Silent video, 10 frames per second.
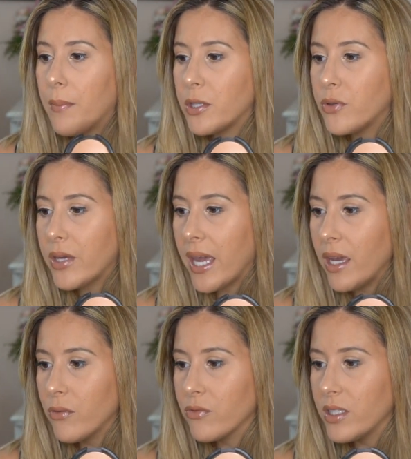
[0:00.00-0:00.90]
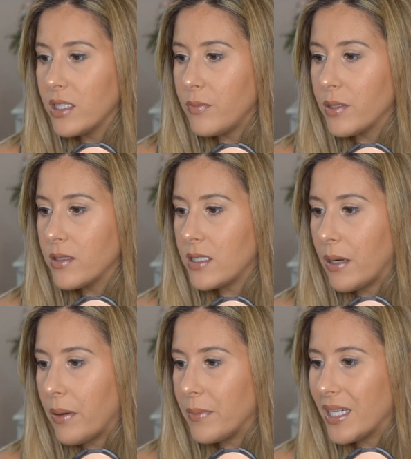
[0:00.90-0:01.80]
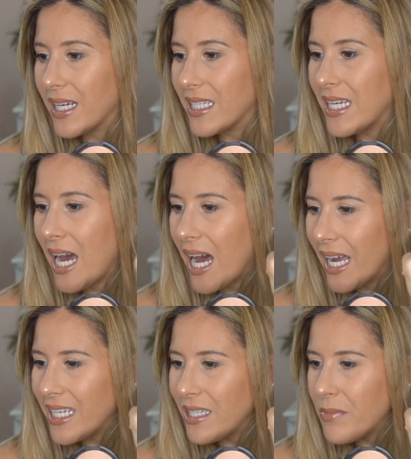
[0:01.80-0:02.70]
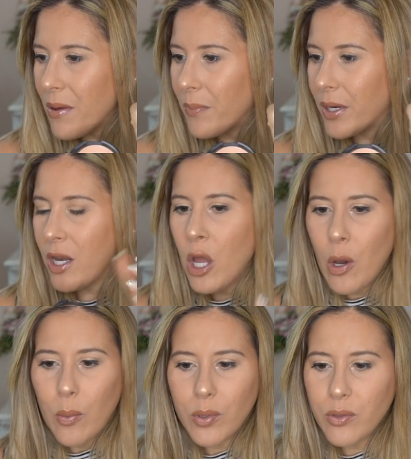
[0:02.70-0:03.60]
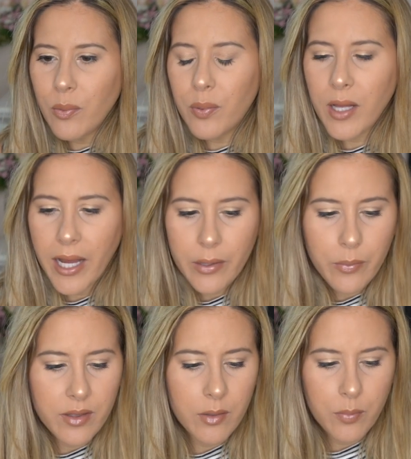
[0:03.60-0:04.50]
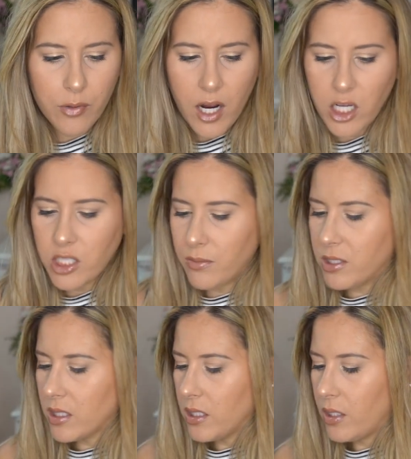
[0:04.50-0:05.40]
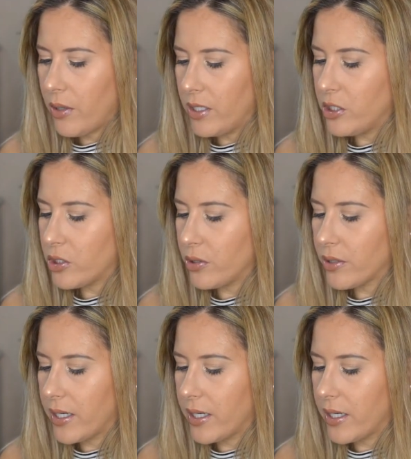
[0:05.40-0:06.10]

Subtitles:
You can't really build it up. I mean, a tiny bit, but when you apply it with a brush, I'm just gonna go ahead and show you